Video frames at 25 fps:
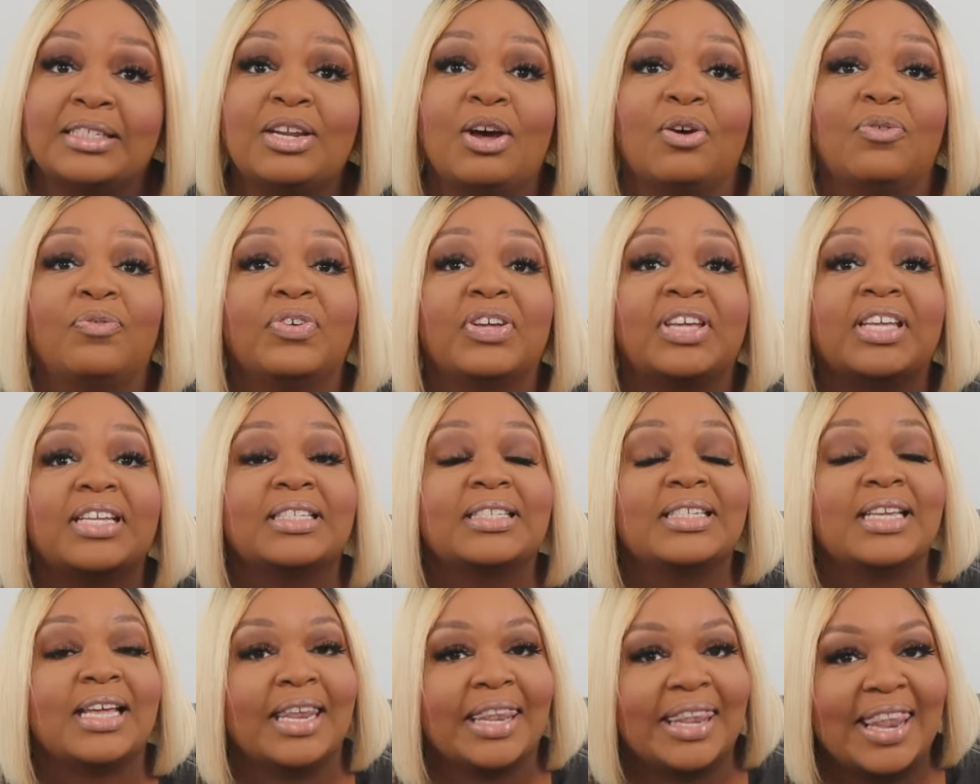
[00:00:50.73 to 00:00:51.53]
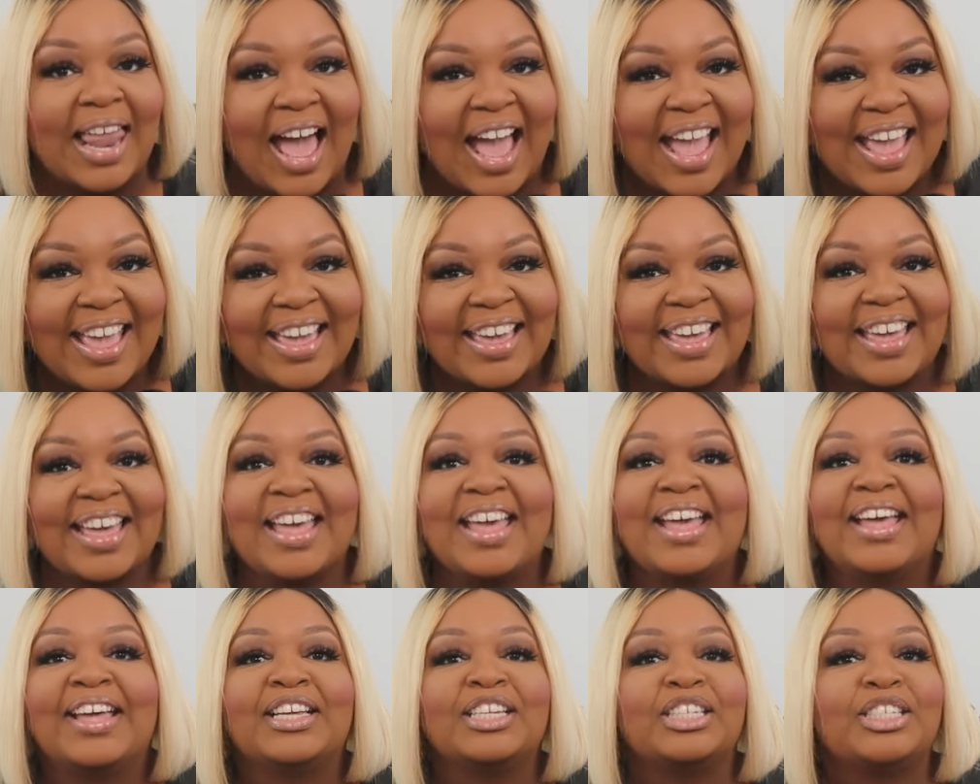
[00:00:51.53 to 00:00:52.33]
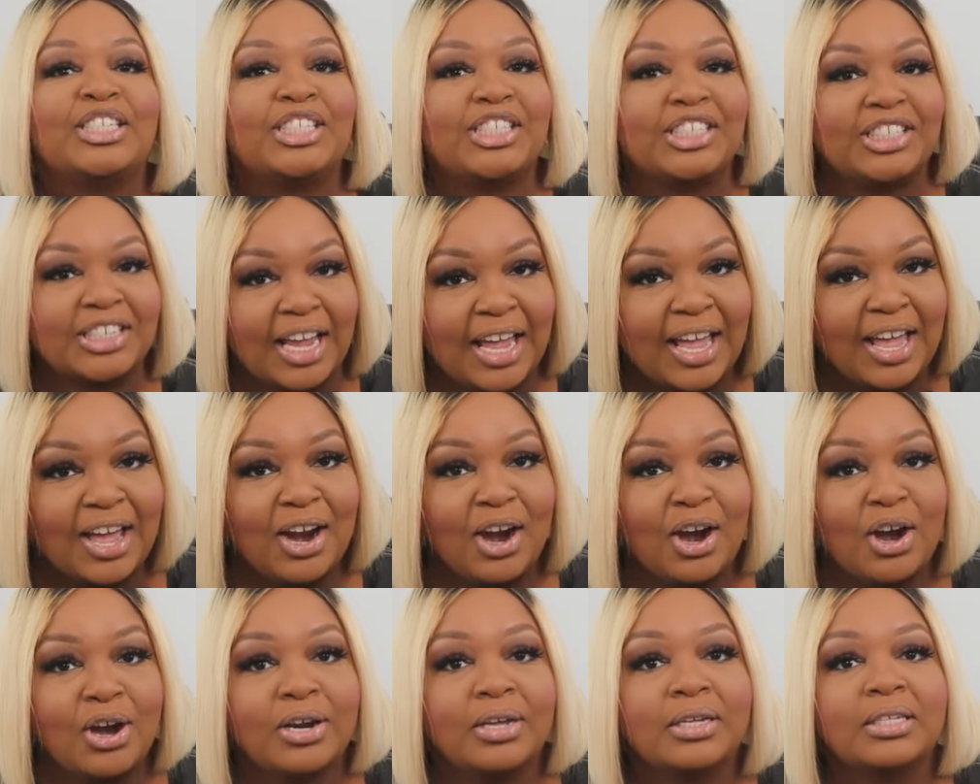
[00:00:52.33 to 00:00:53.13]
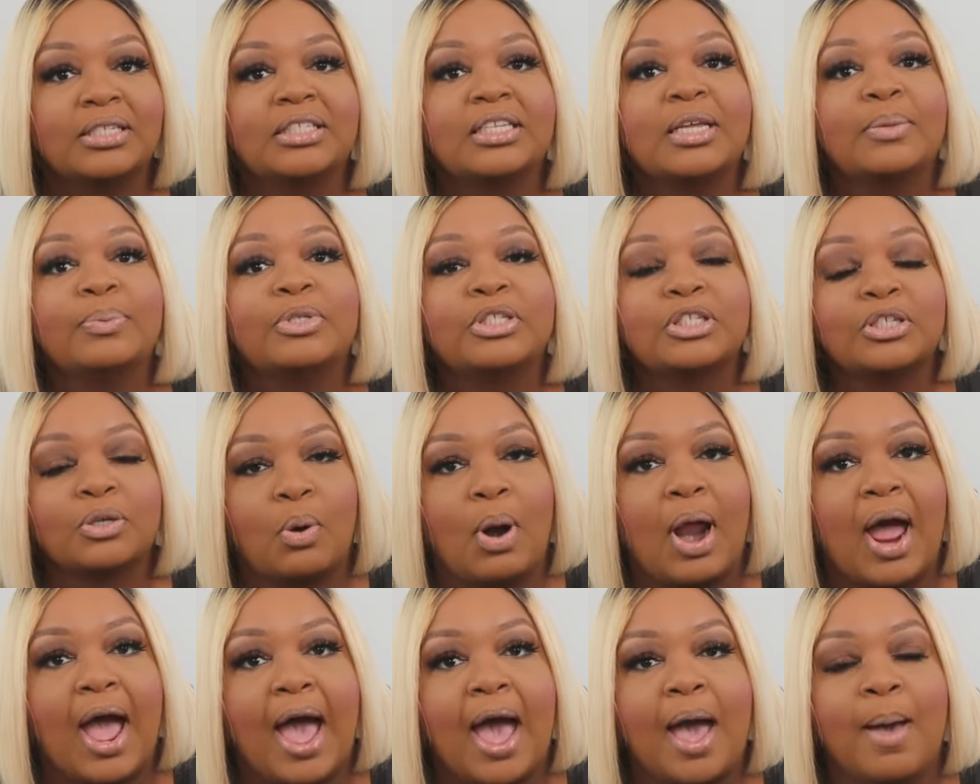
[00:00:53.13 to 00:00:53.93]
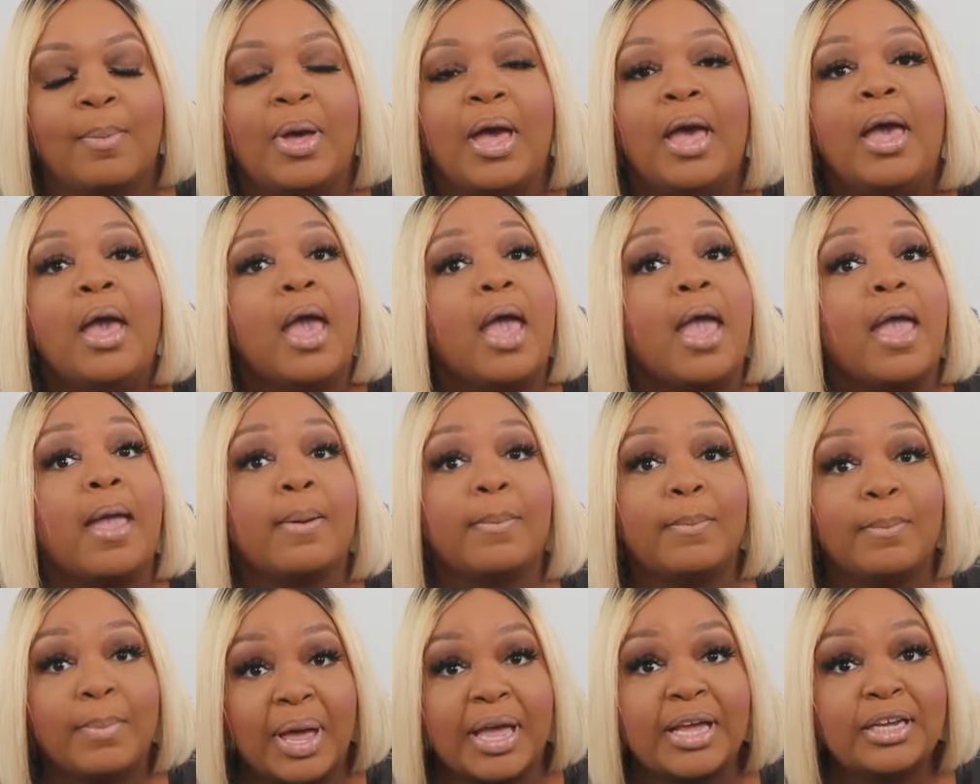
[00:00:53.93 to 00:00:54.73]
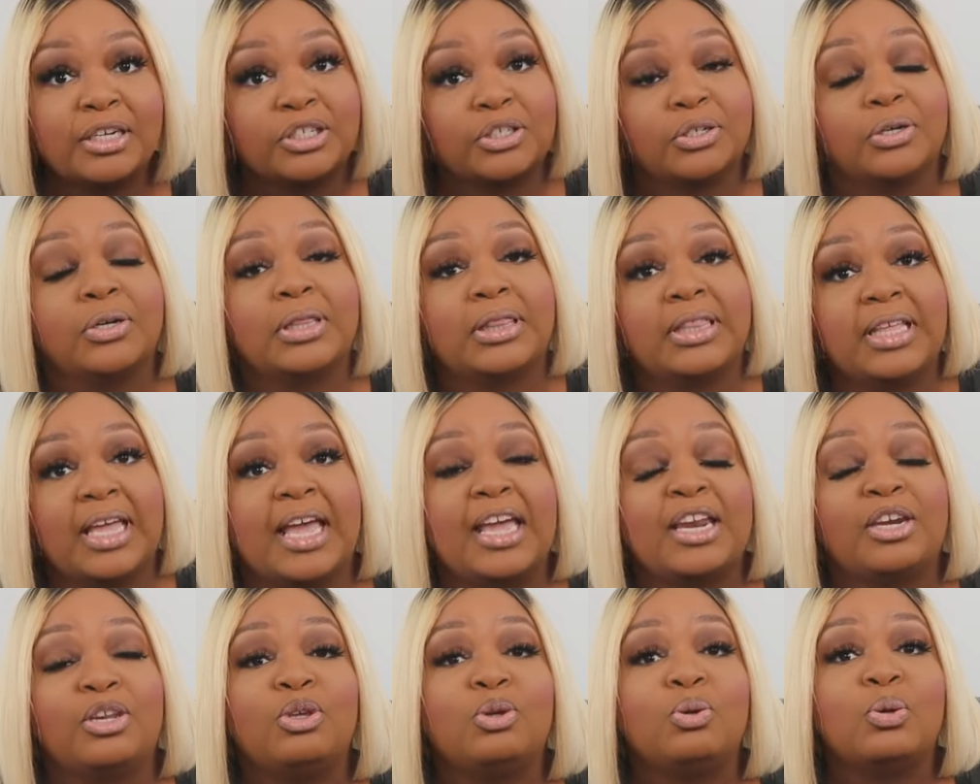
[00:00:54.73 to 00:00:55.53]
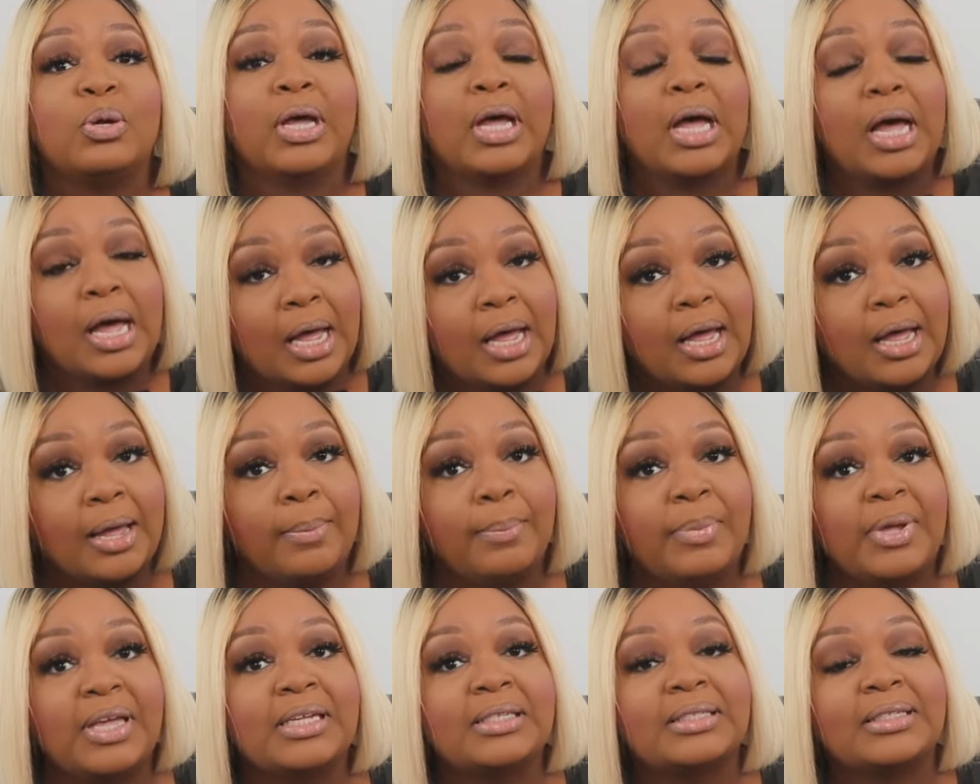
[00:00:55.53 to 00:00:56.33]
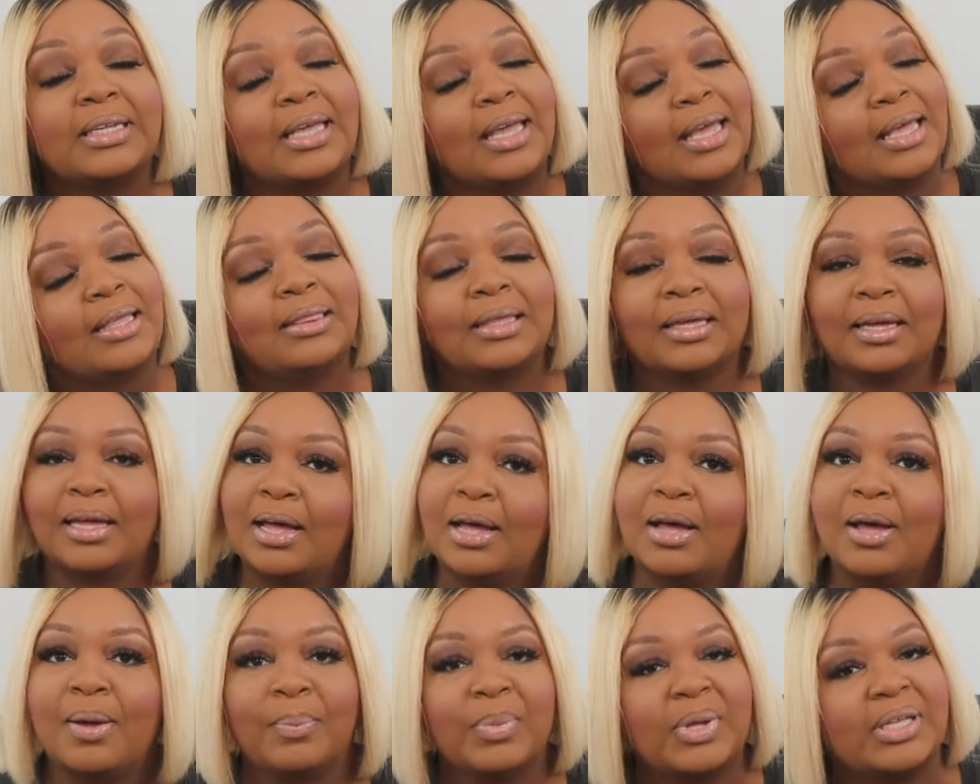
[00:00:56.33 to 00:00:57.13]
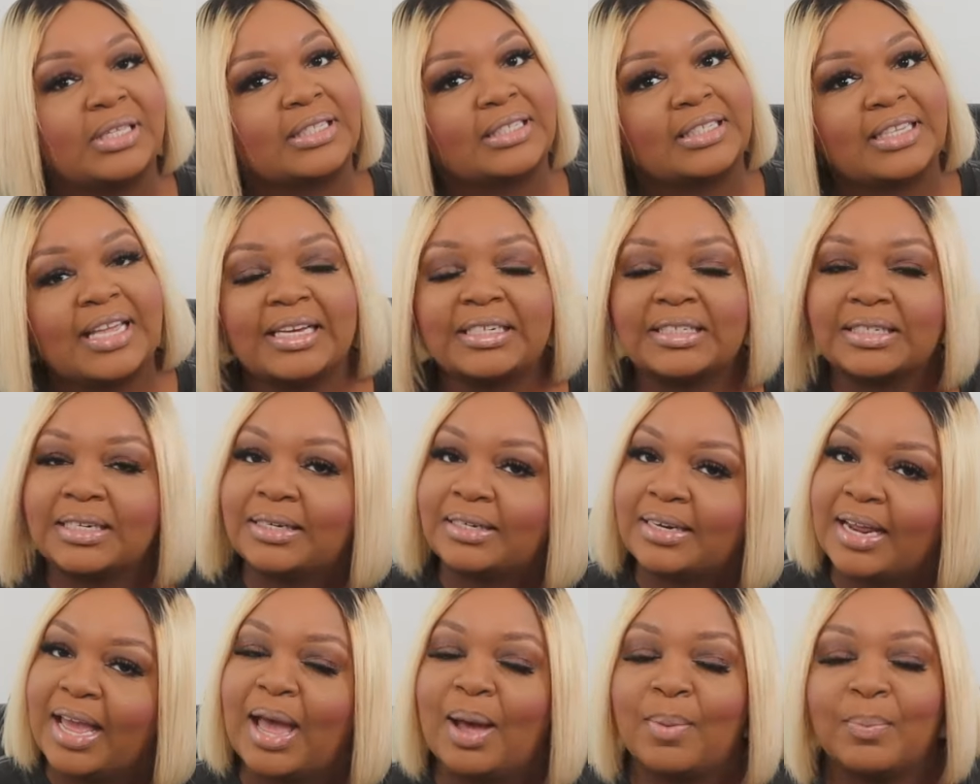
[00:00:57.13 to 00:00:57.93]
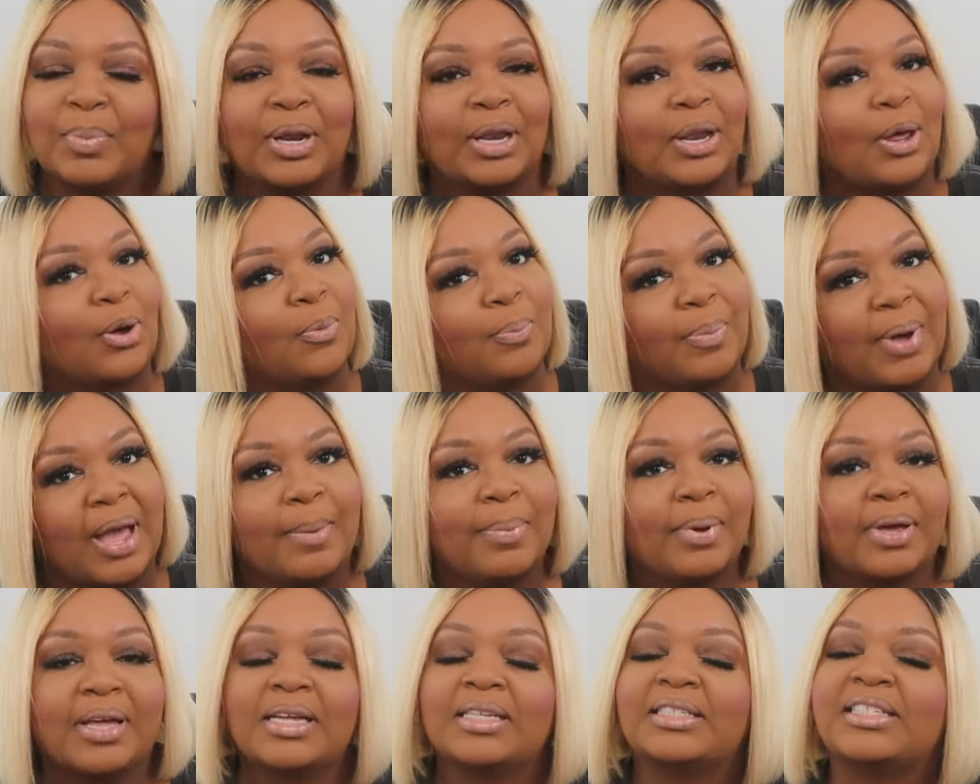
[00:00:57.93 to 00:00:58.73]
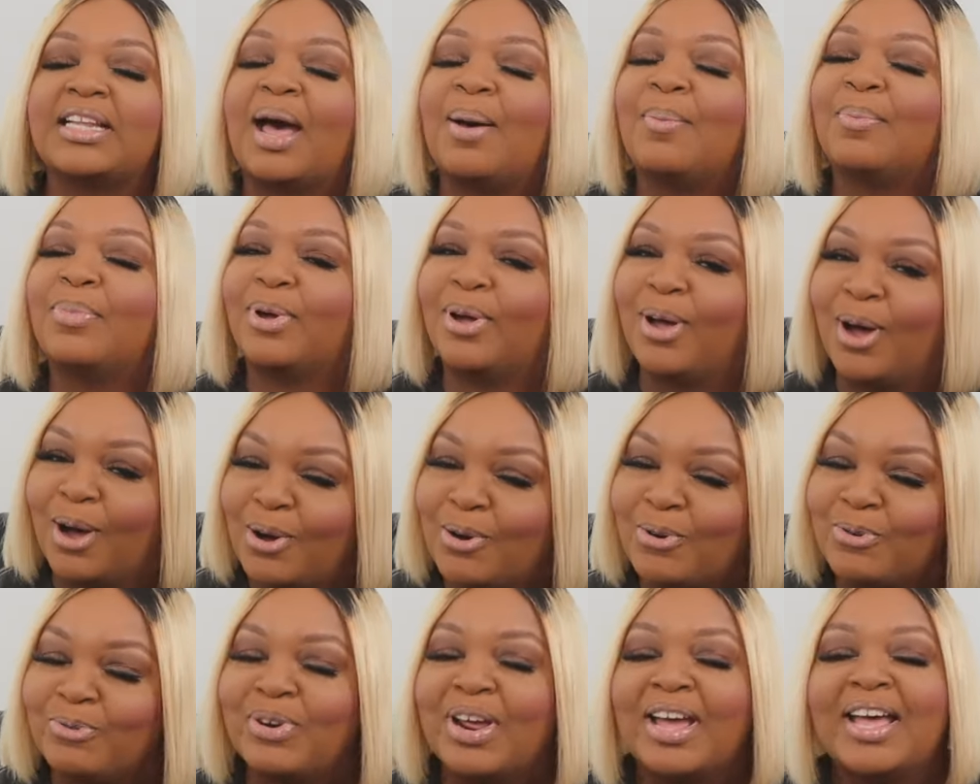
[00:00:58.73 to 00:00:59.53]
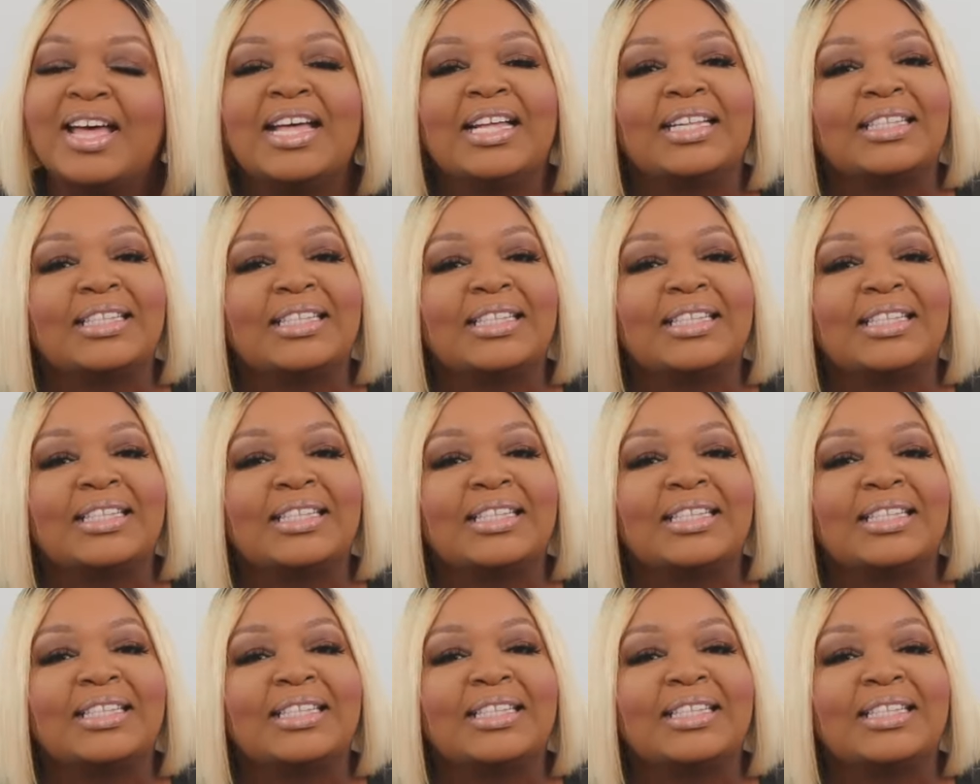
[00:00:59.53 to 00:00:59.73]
Don't forget to like, share, subscribe, and make sure that you comment in the comment section down below, baby, because I'm gonna